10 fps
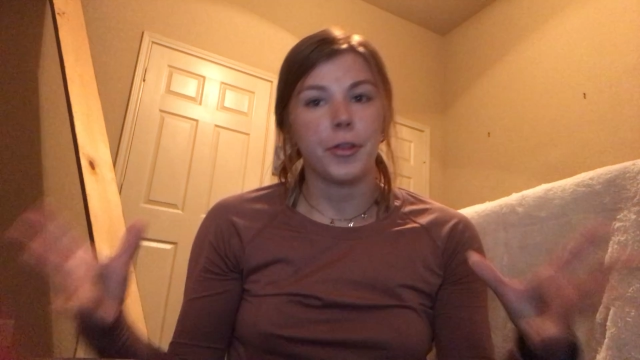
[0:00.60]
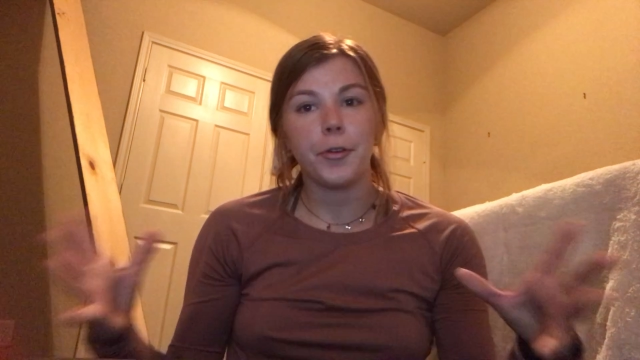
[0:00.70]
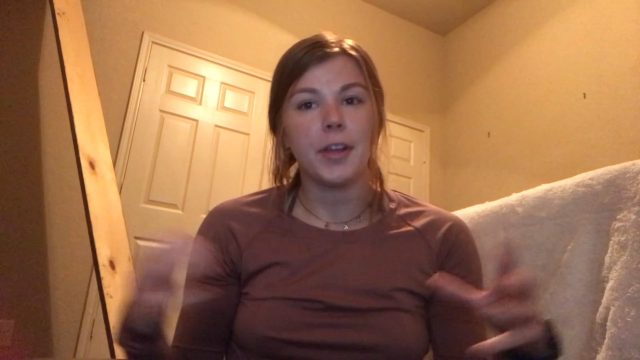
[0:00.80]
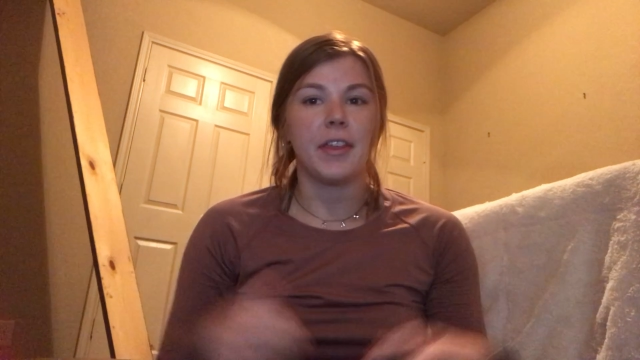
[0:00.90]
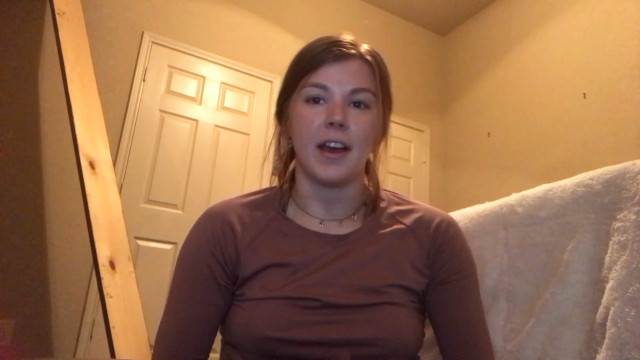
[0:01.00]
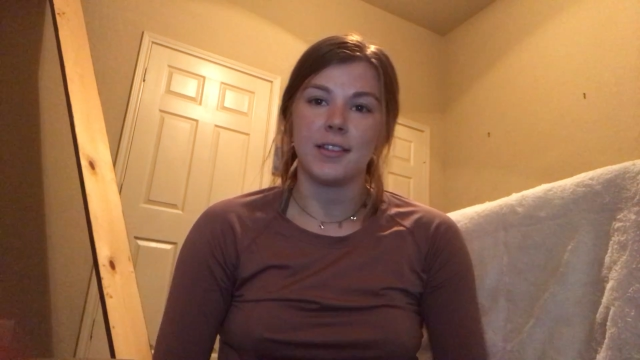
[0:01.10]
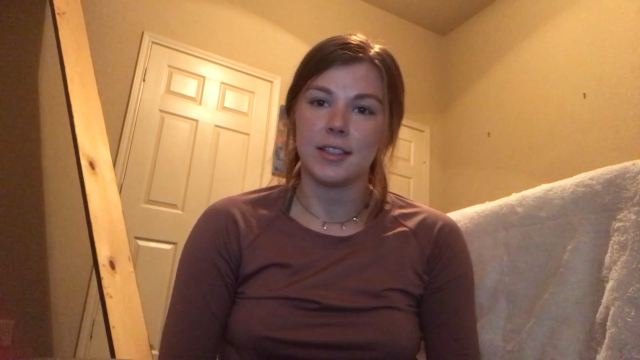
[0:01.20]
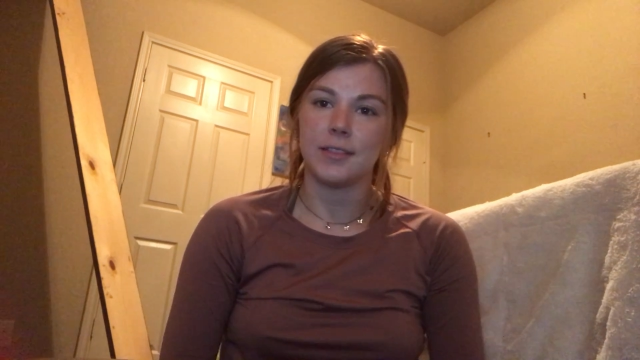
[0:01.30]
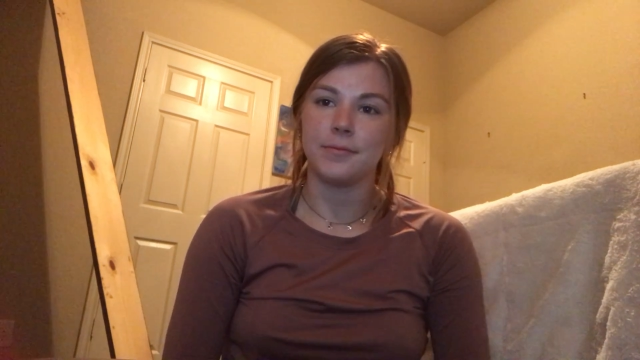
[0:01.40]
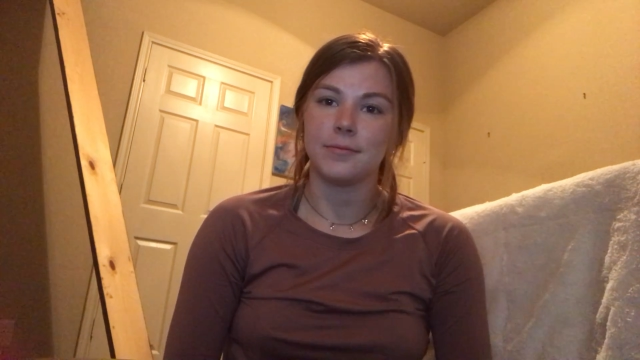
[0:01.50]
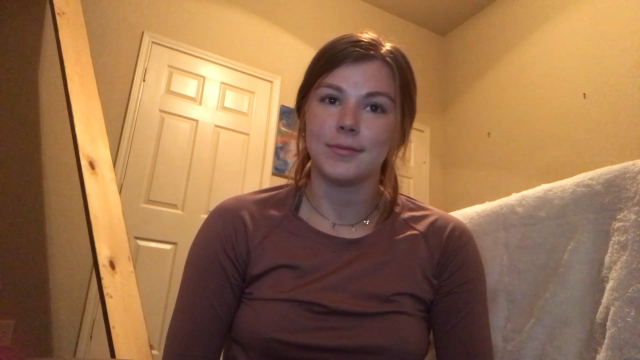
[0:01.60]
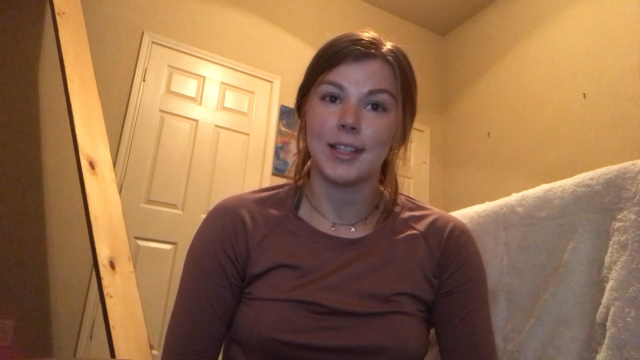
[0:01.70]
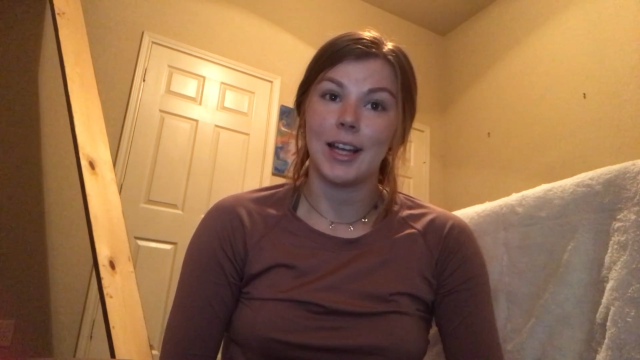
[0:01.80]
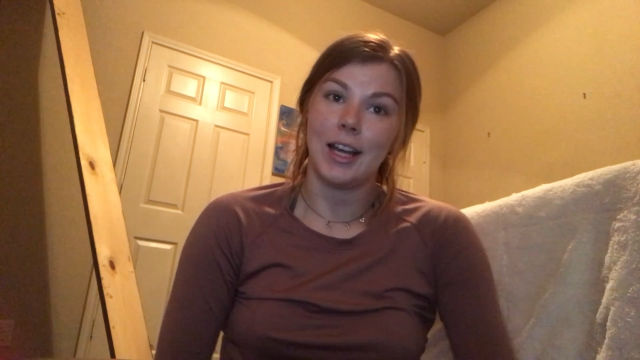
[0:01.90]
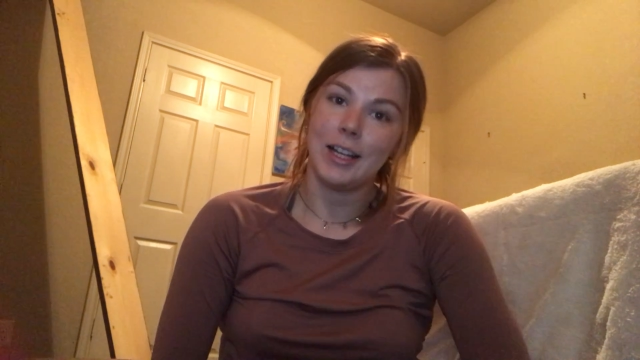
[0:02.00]
3,000,
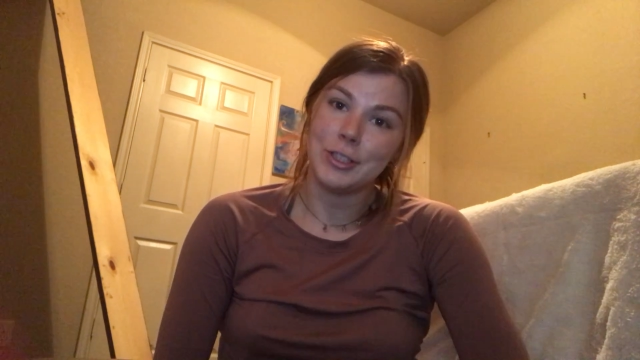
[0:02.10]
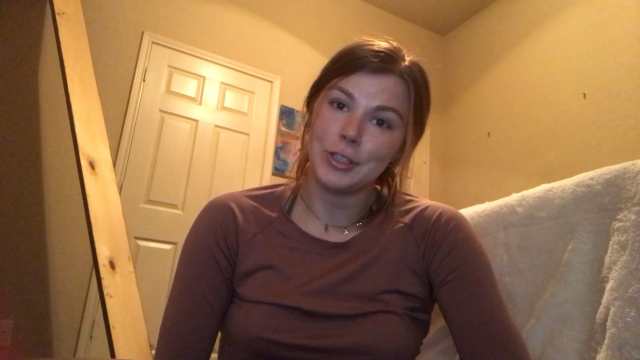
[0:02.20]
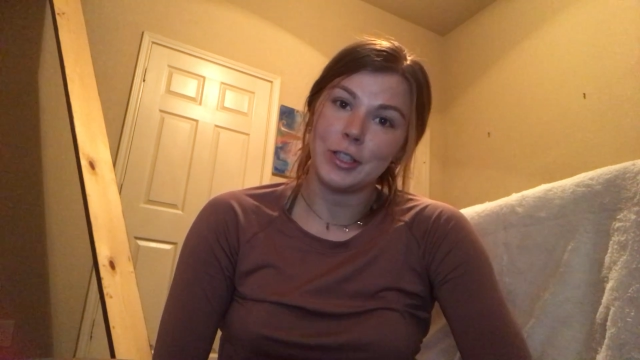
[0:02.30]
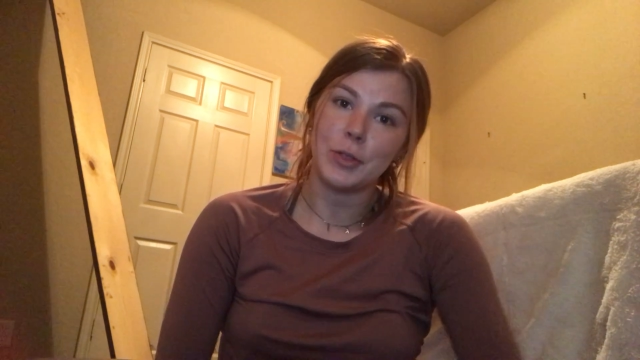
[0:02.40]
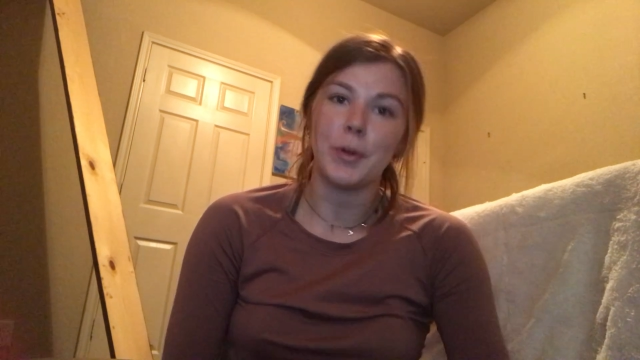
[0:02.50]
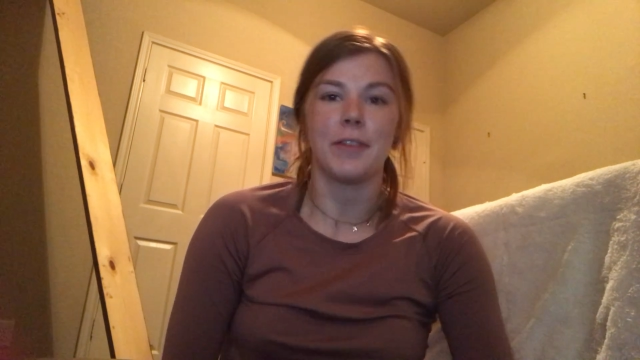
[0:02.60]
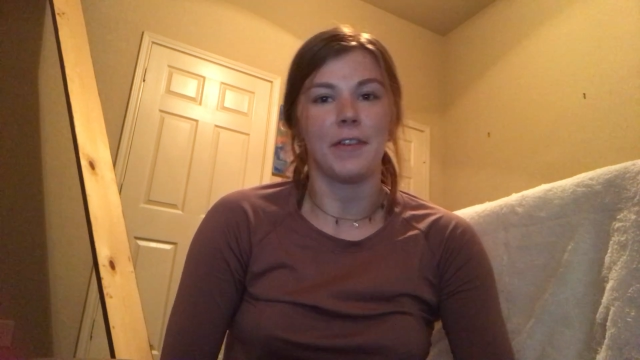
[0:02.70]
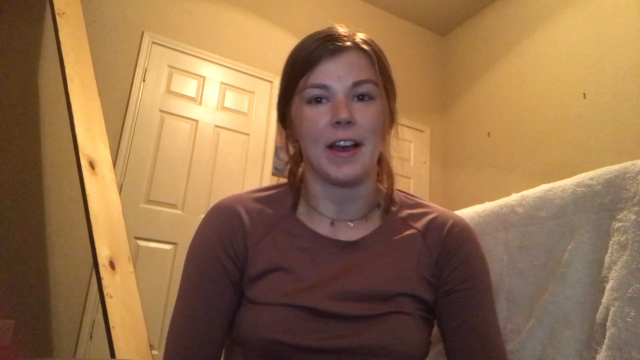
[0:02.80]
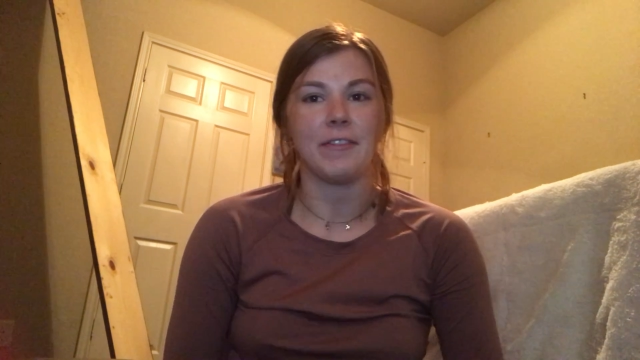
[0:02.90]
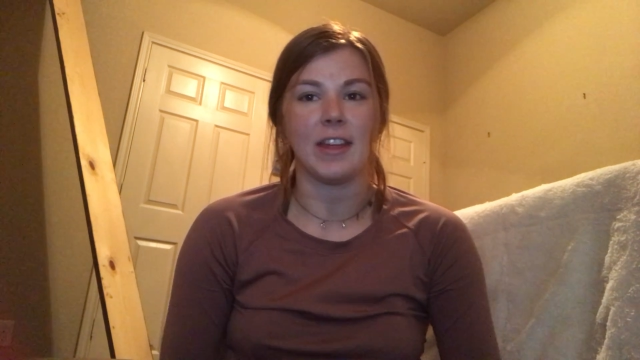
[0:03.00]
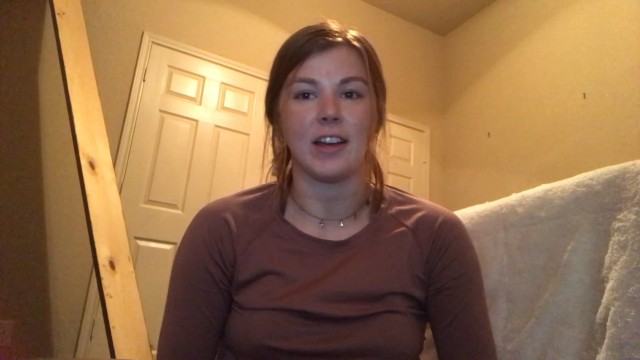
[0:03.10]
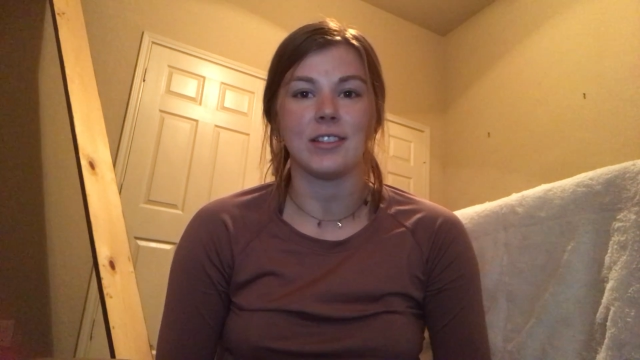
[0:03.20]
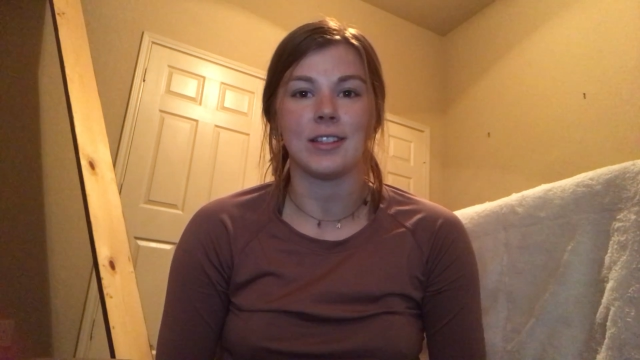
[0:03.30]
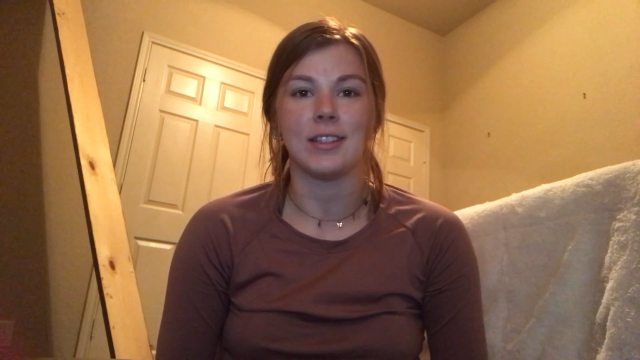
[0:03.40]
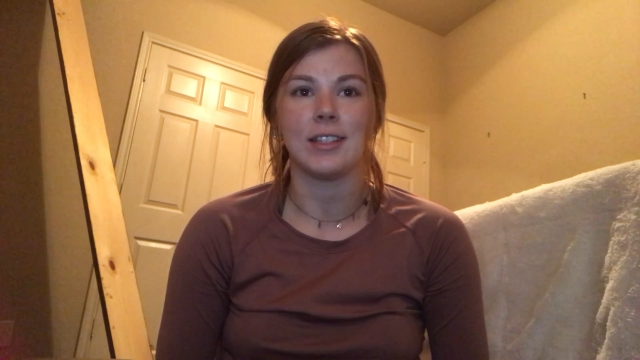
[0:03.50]

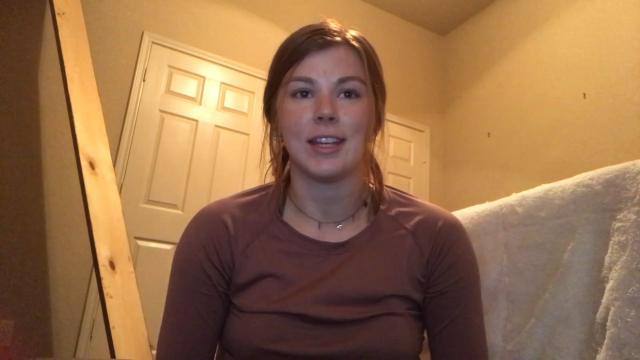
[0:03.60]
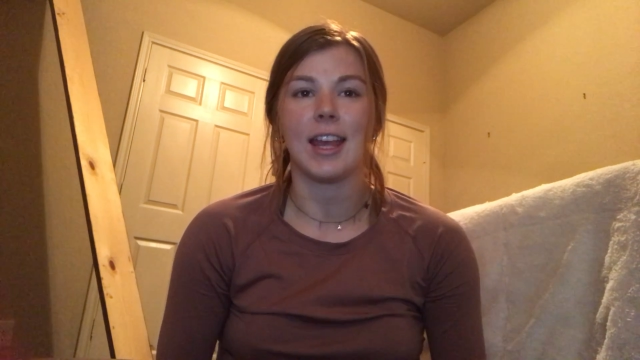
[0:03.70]
125,000,